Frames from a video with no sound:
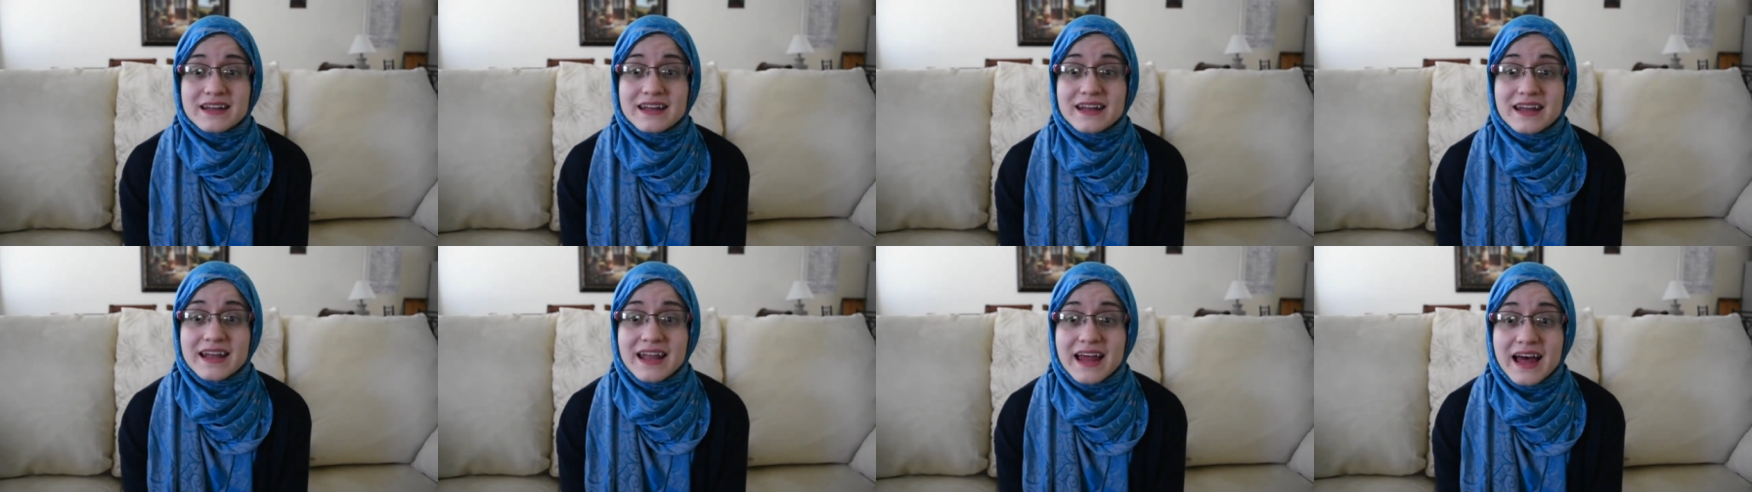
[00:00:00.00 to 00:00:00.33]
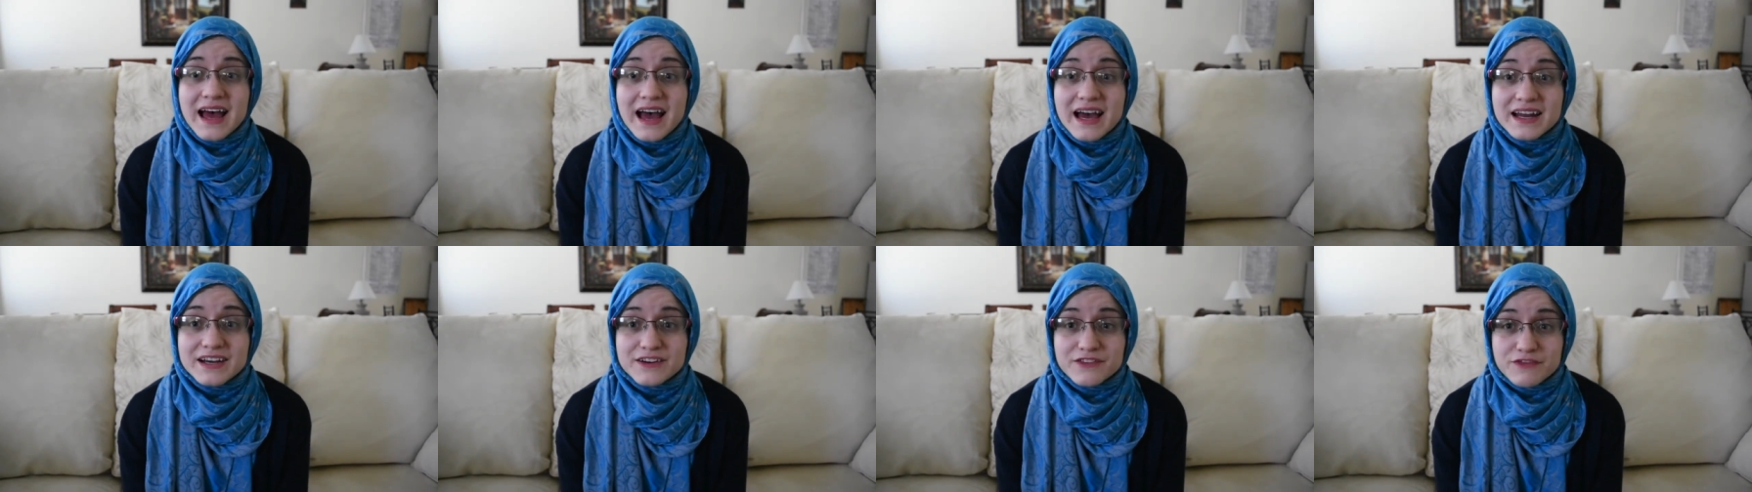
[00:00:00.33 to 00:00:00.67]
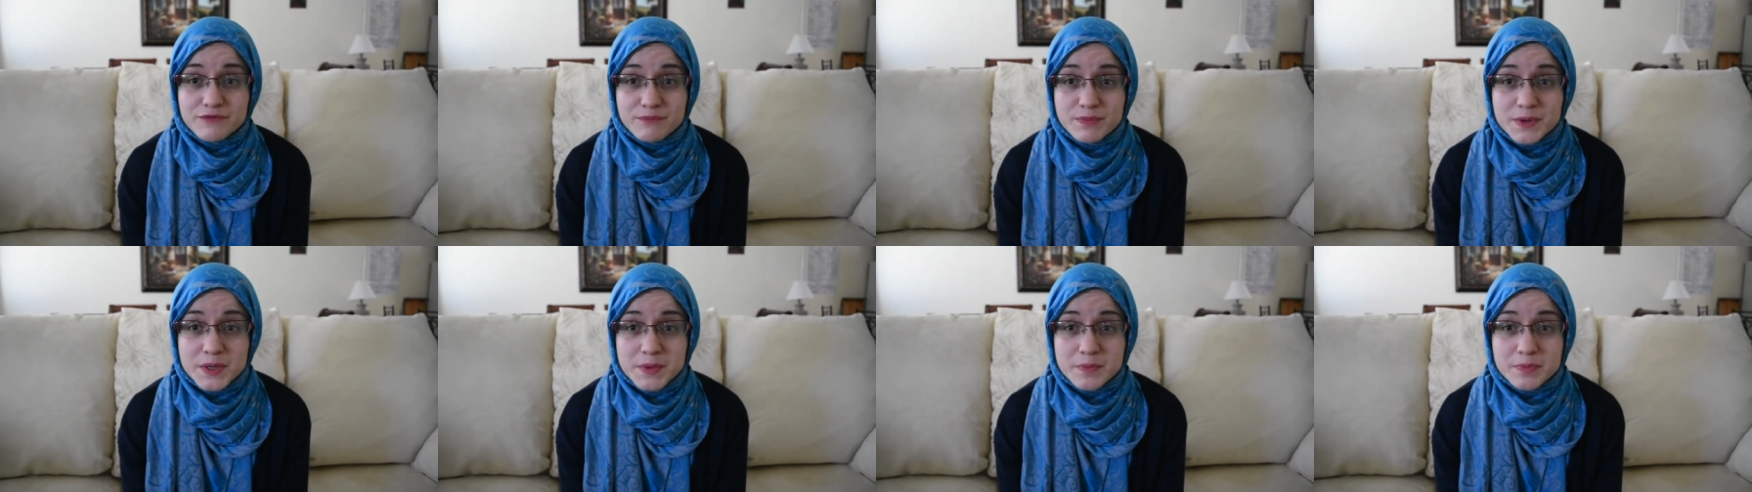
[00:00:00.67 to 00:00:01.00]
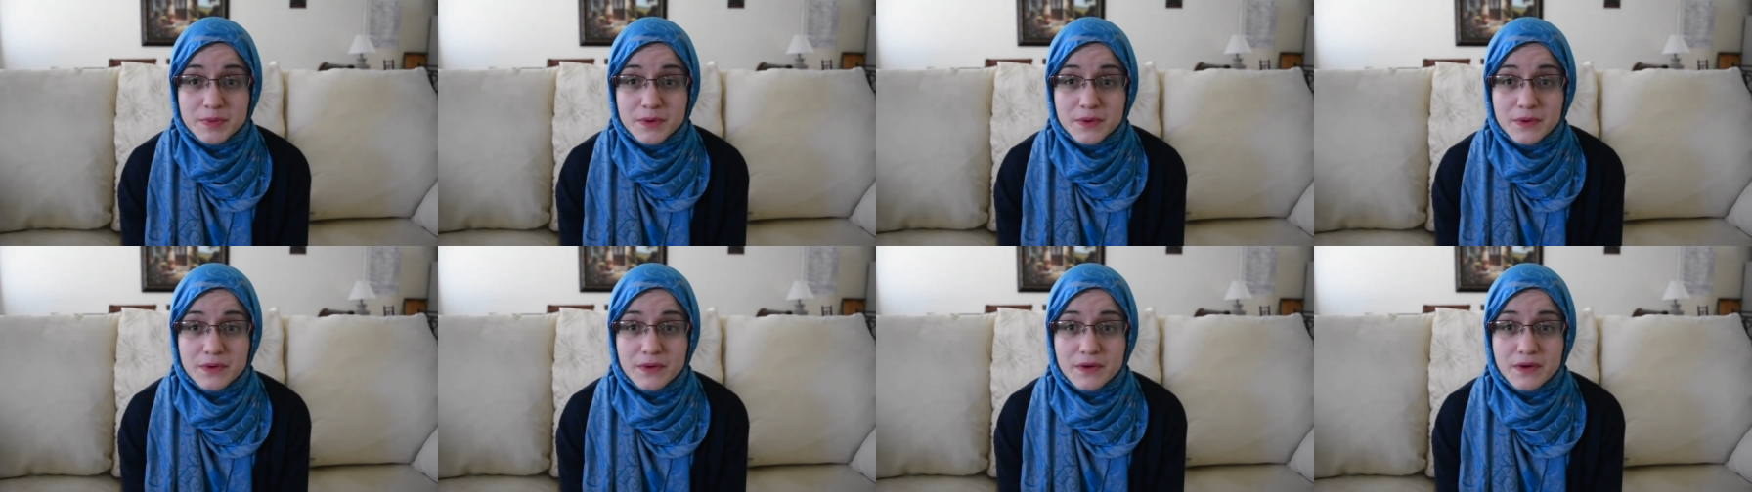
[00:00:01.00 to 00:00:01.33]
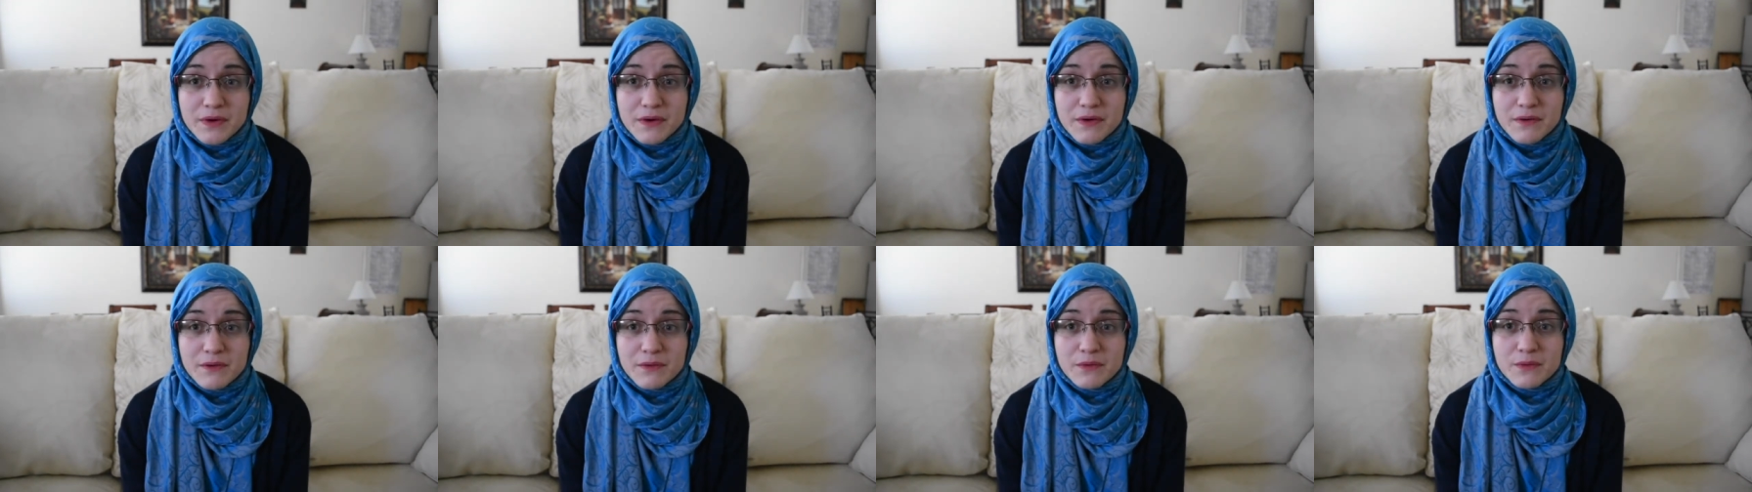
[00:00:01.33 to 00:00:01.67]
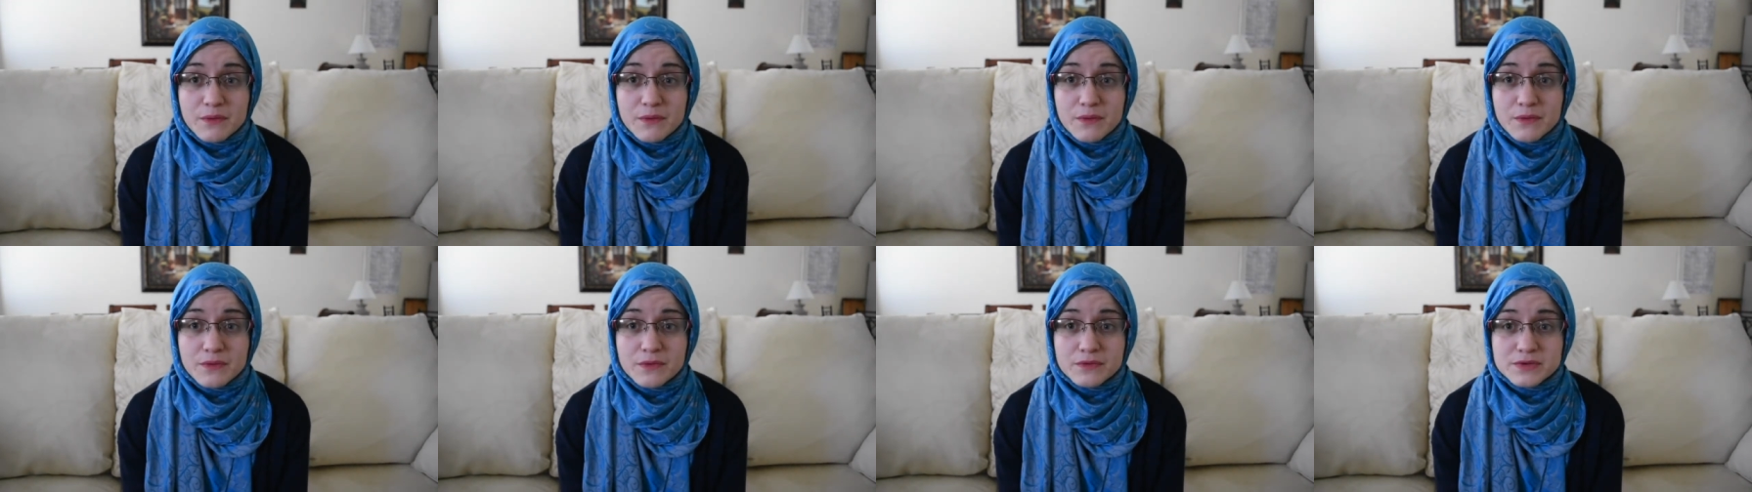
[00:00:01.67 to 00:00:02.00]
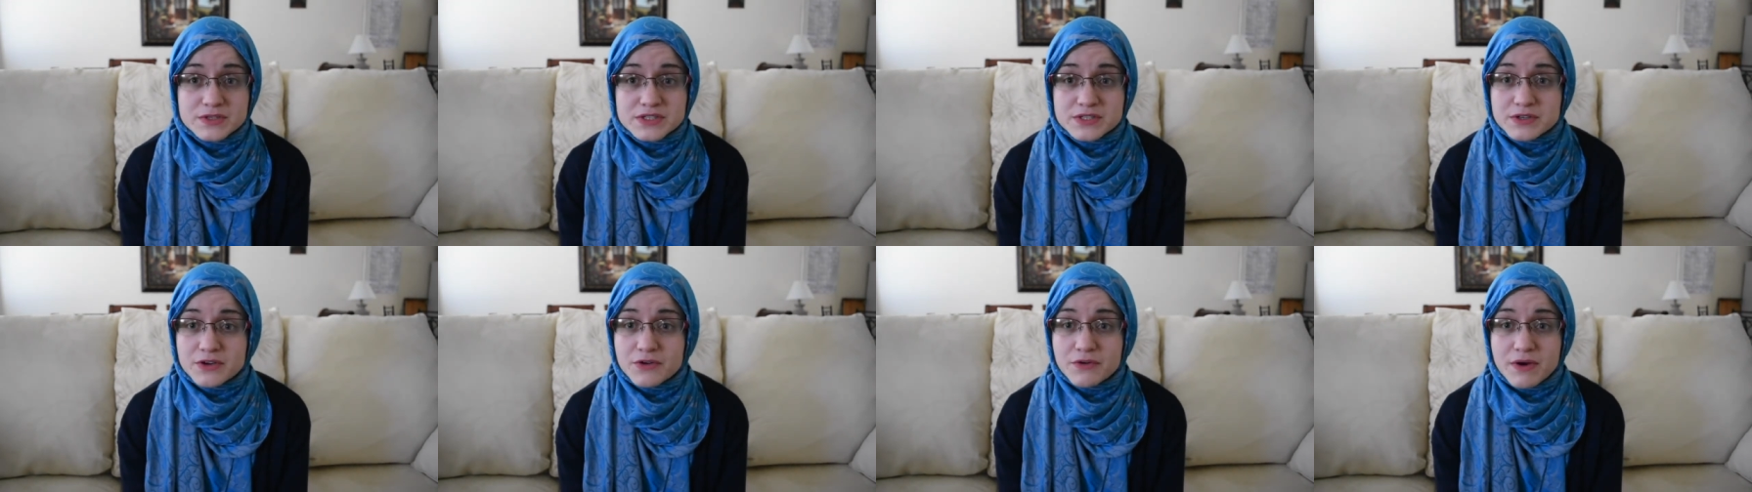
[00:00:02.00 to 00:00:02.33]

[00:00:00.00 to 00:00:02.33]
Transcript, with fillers: a lot of people whose